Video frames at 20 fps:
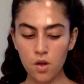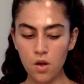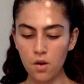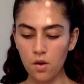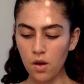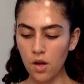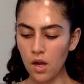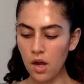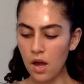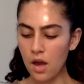
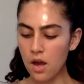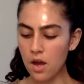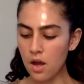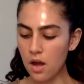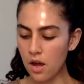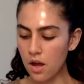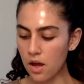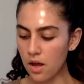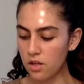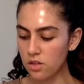
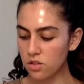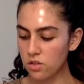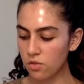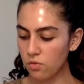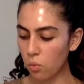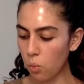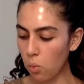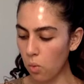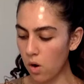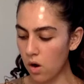Okay, Ace
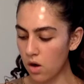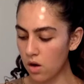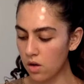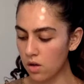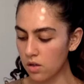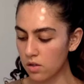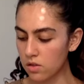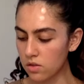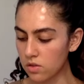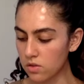of
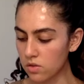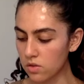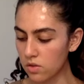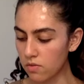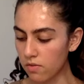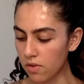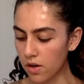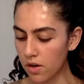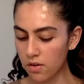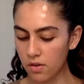Wands,
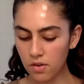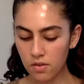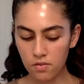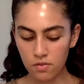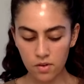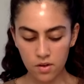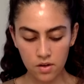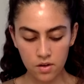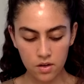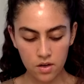very,
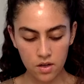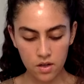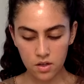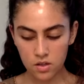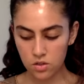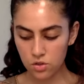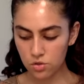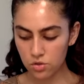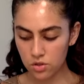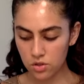very
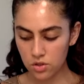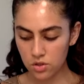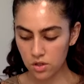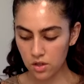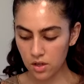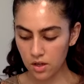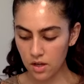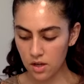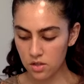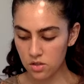
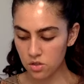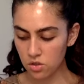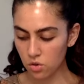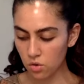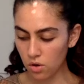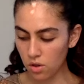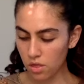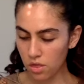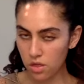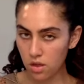interesting as
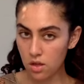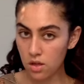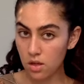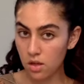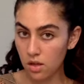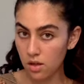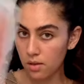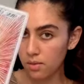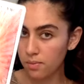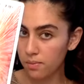your
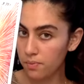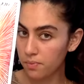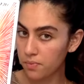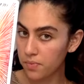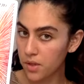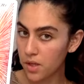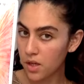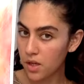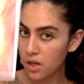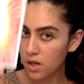theme
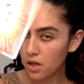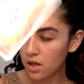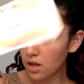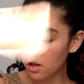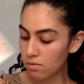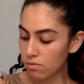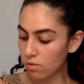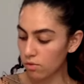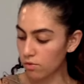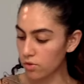
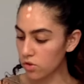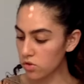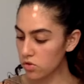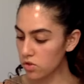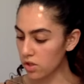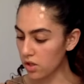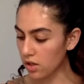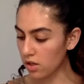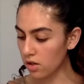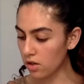in reverse
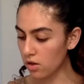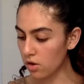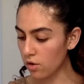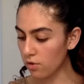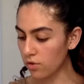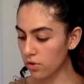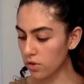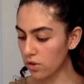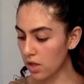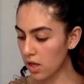here.
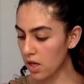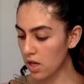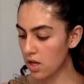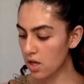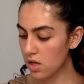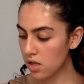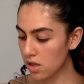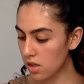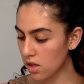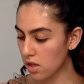
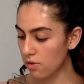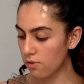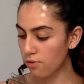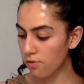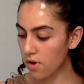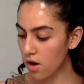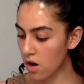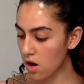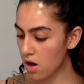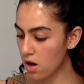Overlaying the
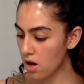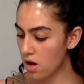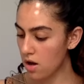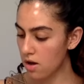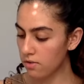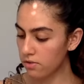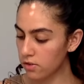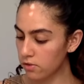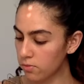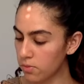Five
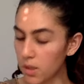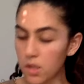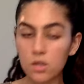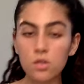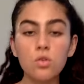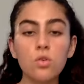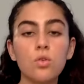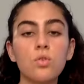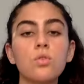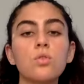of
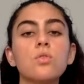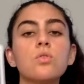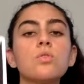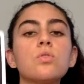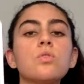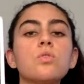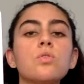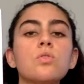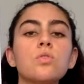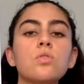
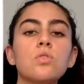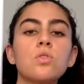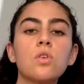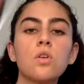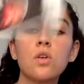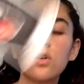Pentacles.